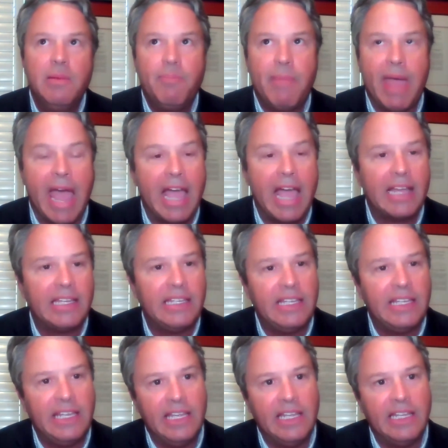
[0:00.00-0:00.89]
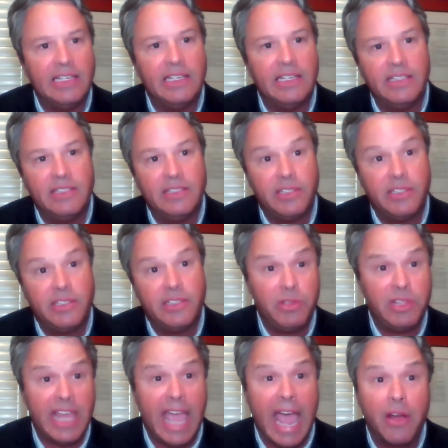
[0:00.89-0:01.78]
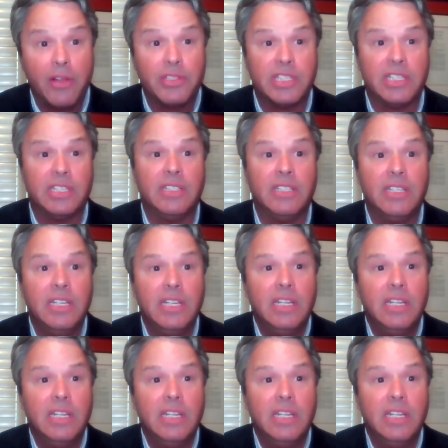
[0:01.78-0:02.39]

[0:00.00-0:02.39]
back in 2000.